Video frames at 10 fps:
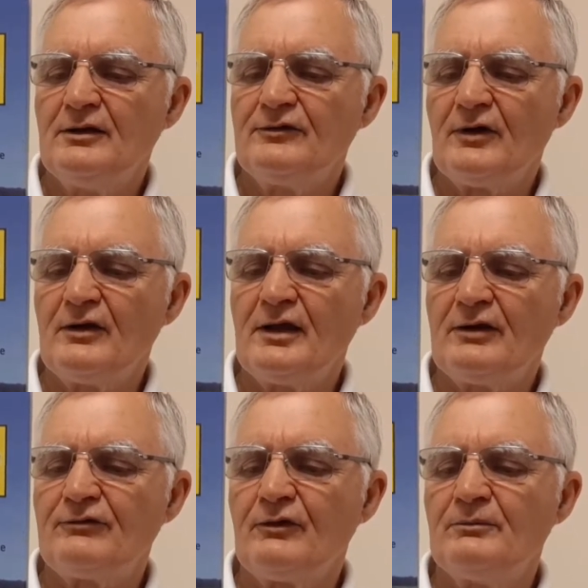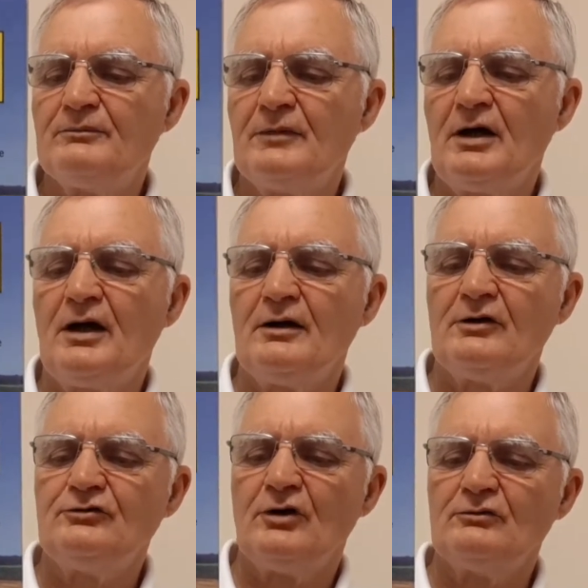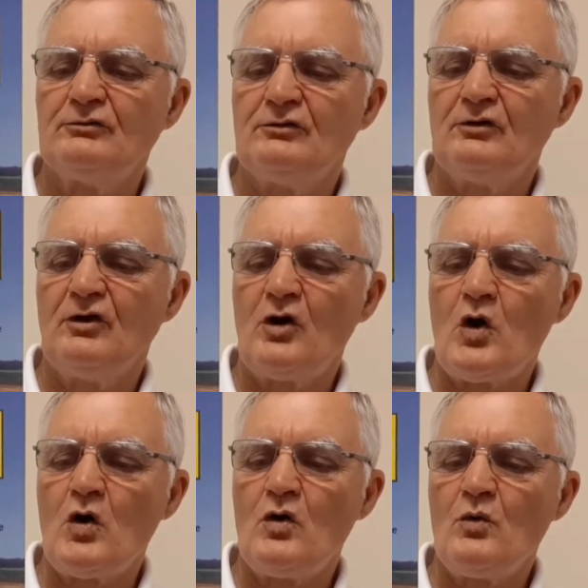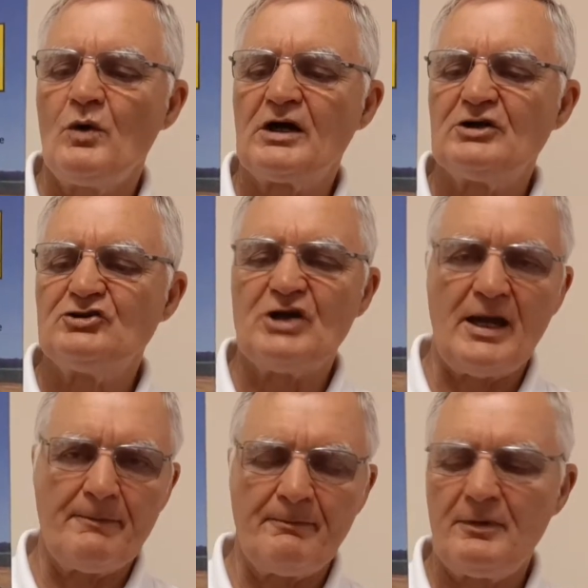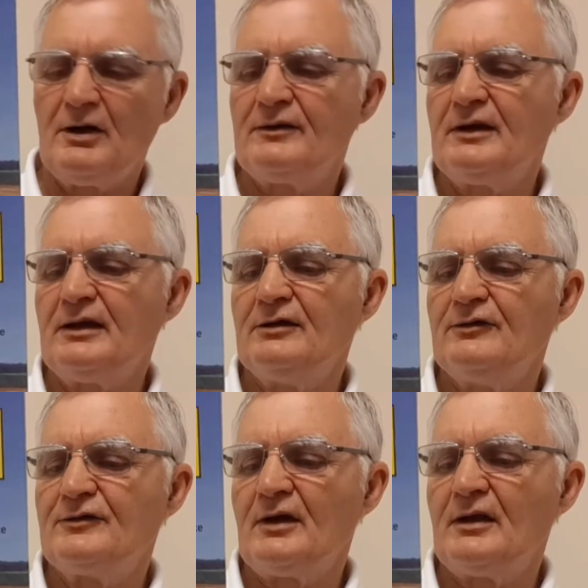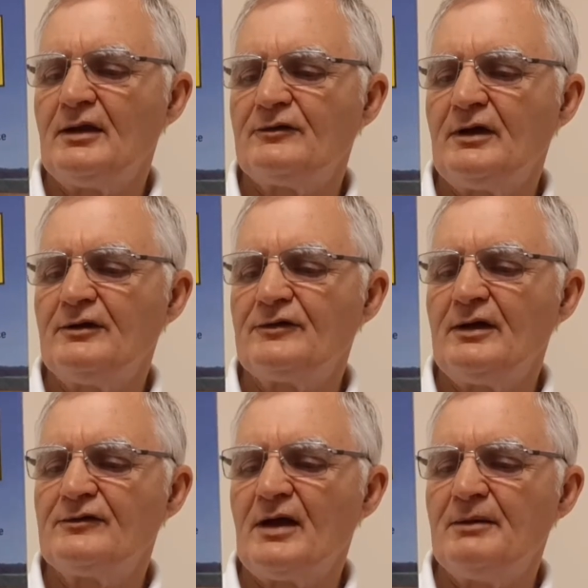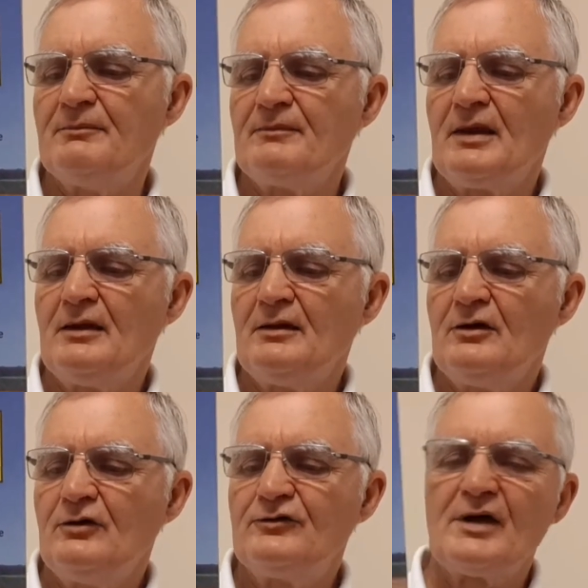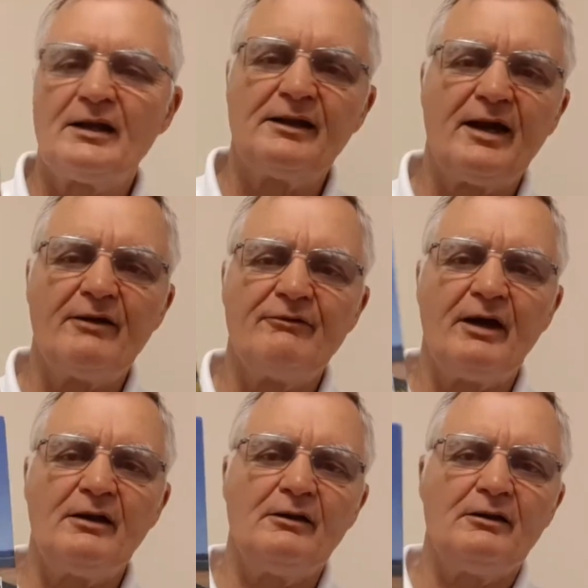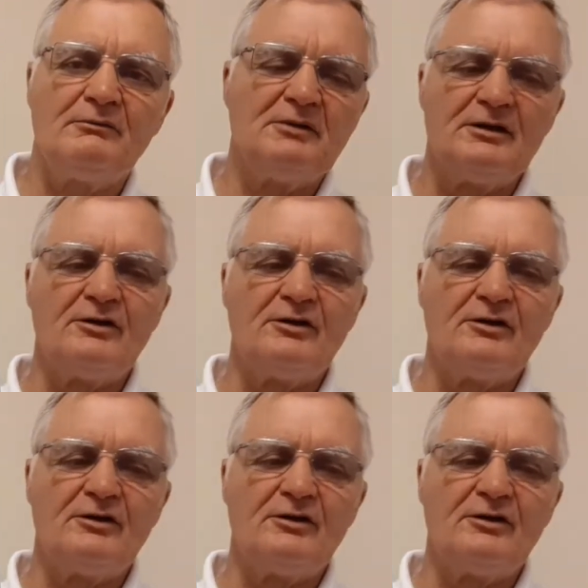So that's from John Wickersham, I think that's how you say his name, who started caravanning in the